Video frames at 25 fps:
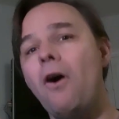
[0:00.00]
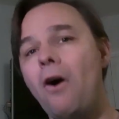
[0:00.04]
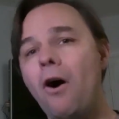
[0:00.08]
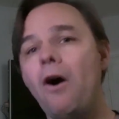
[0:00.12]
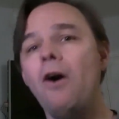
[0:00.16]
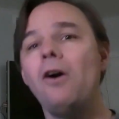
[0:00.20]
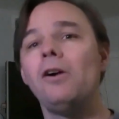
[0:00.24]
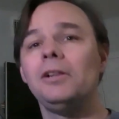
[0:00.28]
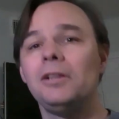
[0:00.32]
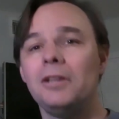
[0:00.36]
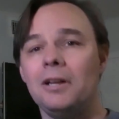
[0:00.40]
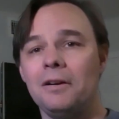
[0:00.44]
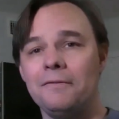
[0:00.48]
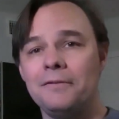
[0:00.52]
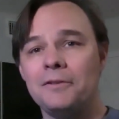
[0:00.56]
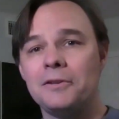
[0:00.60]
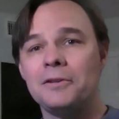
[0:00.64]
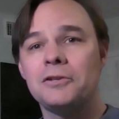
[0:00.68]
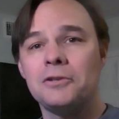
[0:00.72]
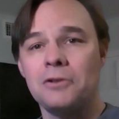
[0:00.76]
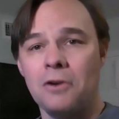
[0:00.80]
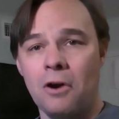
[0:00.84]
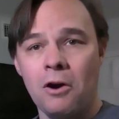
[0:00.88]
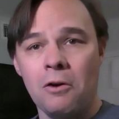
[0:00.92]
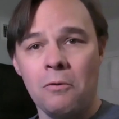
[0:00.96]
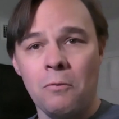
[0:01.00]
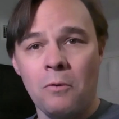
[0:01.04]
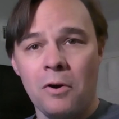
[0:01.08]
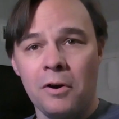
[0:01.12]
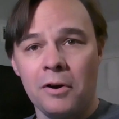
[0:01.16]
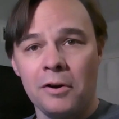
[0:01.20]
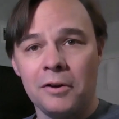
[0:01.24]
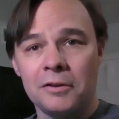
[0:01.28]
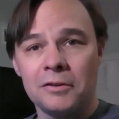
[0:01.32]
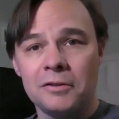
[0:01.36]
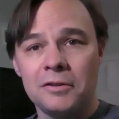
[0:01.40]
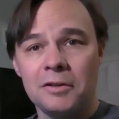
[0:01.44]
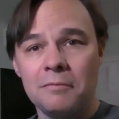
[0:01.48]
all of the Star
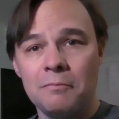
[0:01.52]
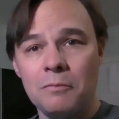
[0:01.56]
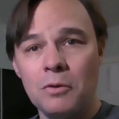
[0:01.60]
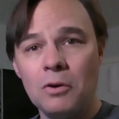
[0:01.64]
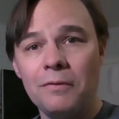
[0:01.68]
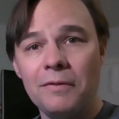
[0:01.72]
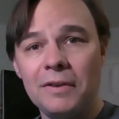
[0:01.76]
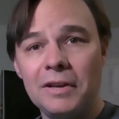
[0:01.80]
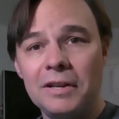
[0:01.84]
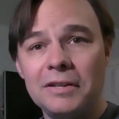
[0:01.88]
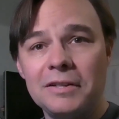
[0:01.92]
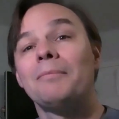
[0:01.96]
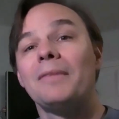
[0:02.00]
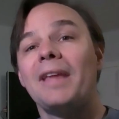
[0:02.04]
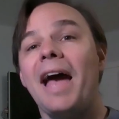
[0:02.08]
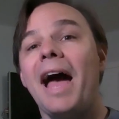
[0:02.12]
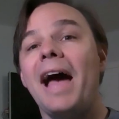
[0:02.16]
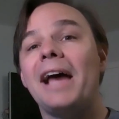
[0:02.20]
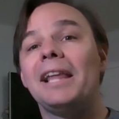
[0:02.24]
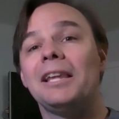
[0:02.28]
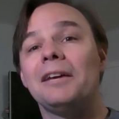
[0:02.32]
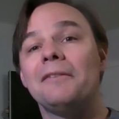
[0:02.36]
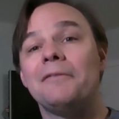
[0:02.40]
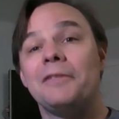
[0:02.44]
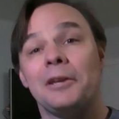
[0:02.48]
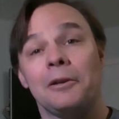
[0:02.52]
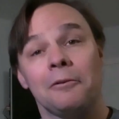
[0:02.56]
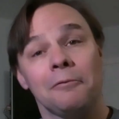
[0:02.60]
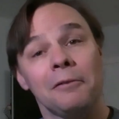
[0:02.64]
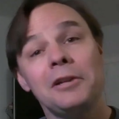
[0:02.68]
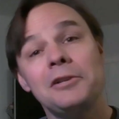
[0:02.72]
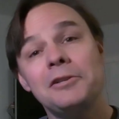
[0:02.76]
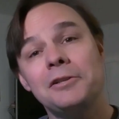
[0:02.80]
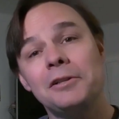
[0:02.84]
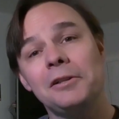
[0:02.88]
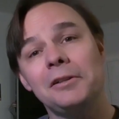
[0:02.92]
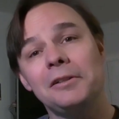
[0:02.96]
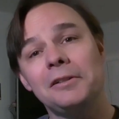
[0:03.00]
Wars movies. I love the
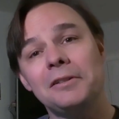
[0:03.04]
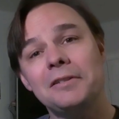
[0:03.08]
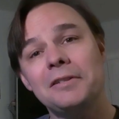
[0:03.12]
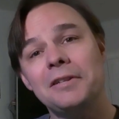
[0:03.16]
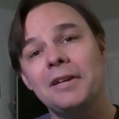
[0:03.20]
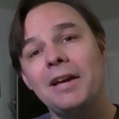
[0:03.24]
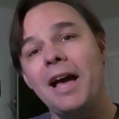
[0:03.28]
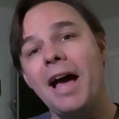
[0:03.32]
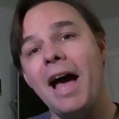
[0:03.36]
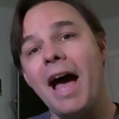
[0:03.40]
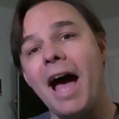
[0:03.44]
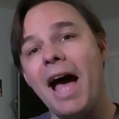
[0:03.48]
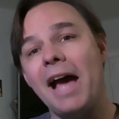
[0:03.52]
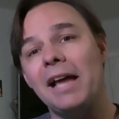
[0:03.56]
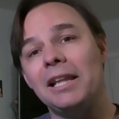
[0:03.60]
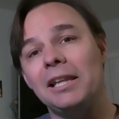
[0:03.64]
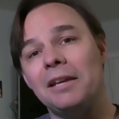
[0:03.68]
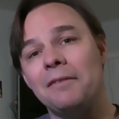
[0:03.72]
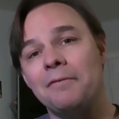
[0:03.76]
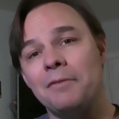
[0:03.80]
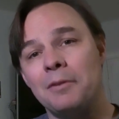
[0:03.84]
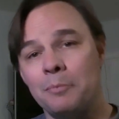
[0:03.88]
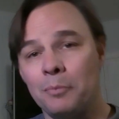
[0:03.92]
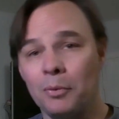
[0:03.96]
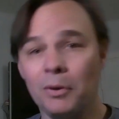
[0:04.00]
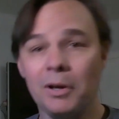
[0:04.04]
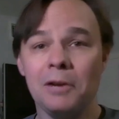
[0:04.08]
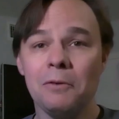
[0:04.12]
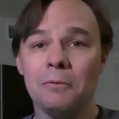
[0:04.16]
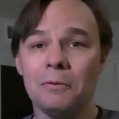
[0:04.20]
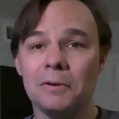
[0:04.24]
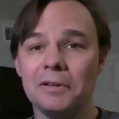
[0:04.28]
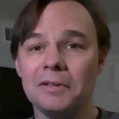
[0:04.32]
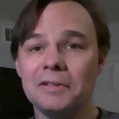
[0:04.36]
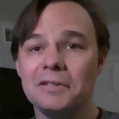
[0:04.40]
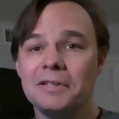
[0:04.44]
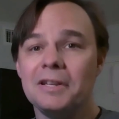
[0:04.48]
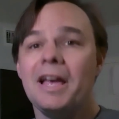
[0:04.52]
originals, I love the
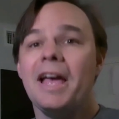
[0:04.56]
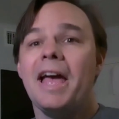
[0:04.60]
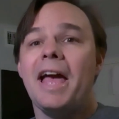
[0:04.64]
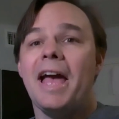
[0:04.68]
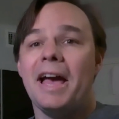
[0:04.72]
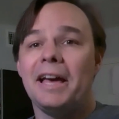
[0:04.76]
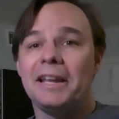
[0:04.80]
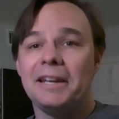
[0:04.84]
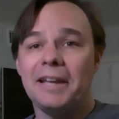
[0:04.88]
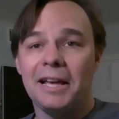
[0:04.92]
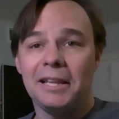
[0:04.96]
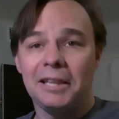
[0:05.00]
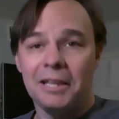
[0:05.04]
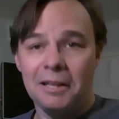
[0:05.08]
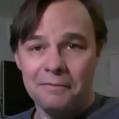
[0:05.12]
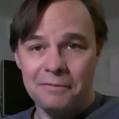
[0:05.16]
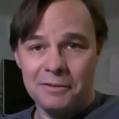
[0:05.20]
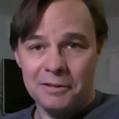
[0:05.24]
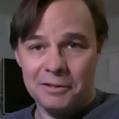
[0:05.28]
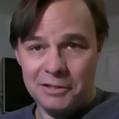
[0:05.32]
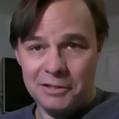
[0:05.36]
prequels, and I love the